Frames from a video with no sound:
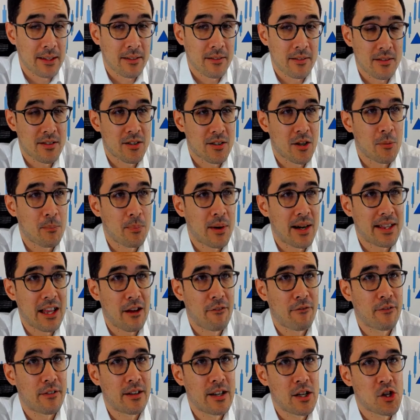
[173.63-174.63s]
and so by
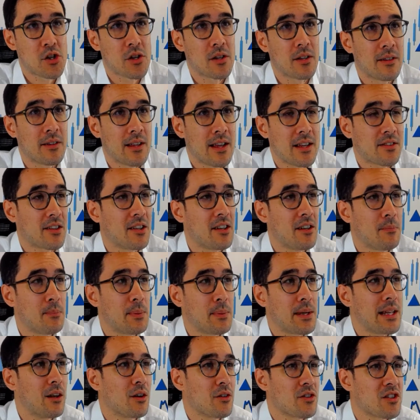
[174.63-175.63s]
definition, there's going to
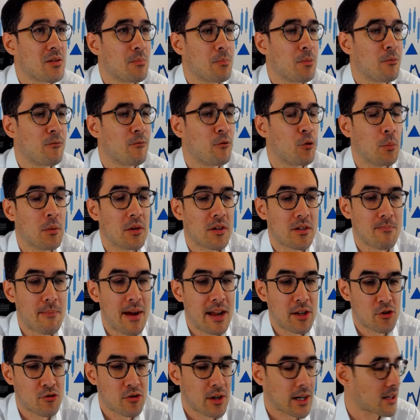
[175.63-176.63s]
be lots of performance
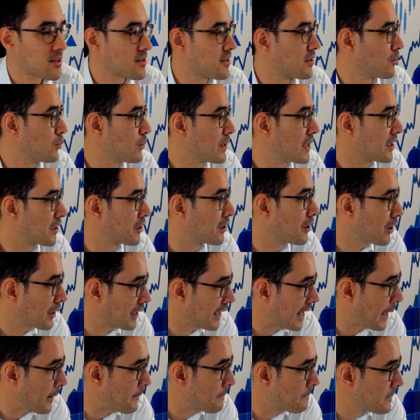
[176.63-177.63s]
metrics that we can look
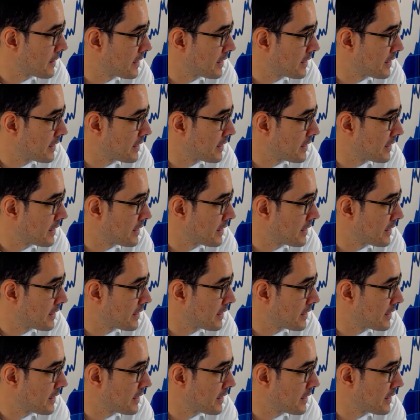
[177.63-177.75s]
at.